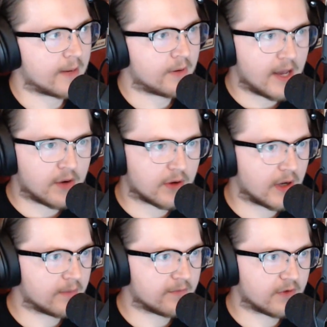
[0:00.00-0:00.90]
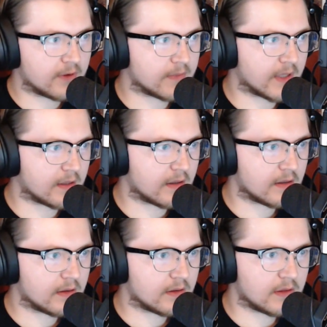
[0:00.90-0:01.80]
I don't come from like,
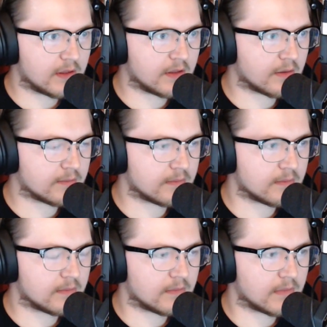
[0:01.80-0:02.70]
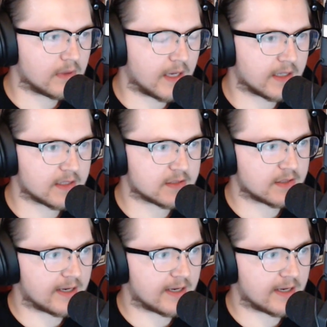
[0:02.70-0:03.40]
I guess